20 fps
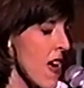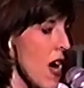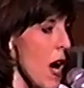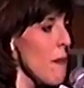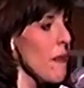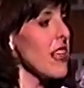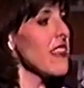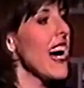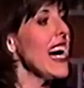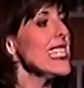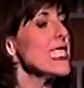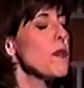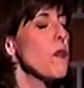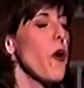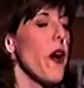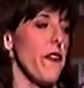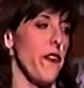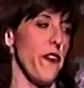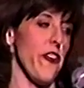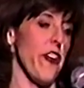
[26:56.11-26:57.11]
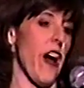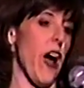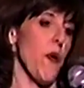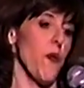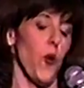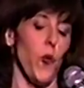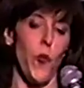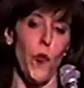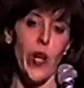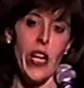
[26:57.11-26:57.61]
My last boyfriend and I
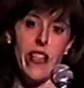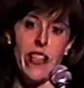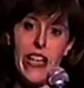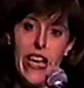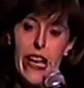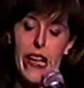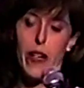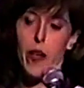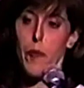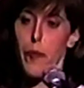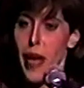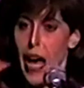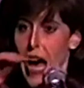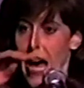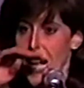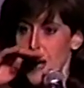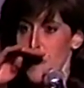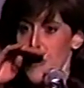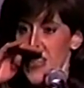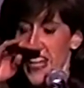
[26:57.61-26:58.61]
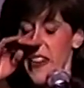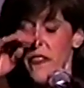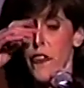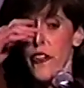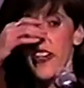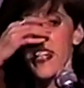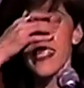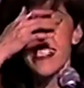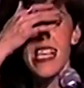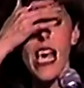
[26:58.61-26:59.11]
were really incompatible. Like, for
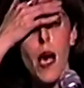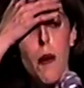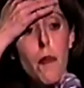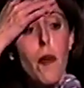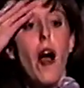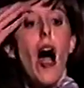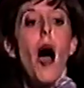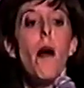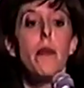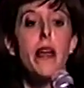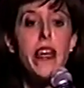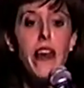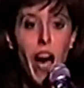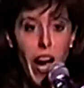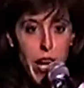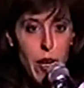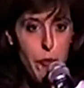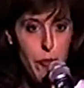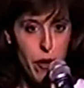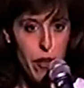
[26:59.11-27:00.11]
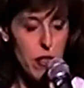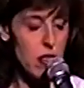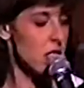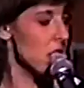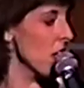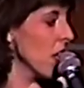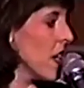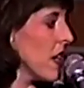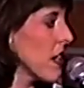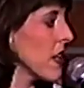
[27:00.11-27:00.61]
an example, I'm a night
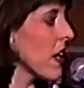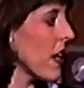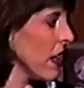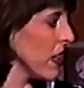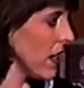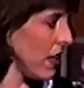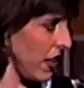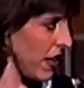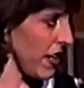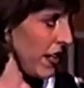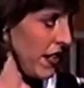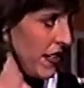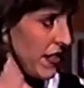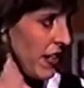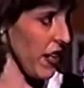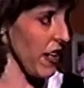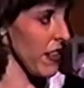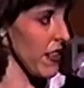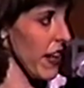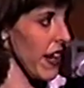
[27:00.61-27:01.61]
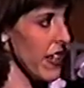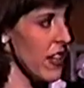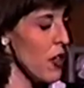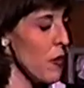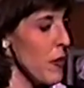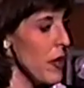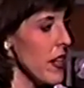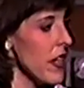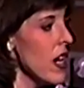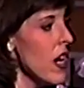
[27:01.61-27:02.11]
person, and he didn't like
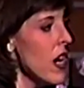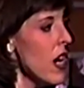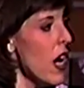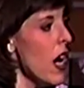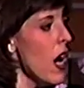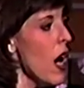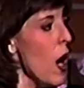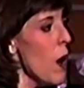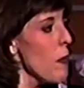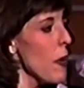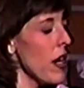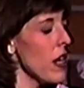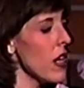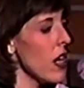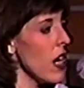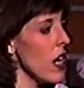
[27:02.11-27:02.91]
me. But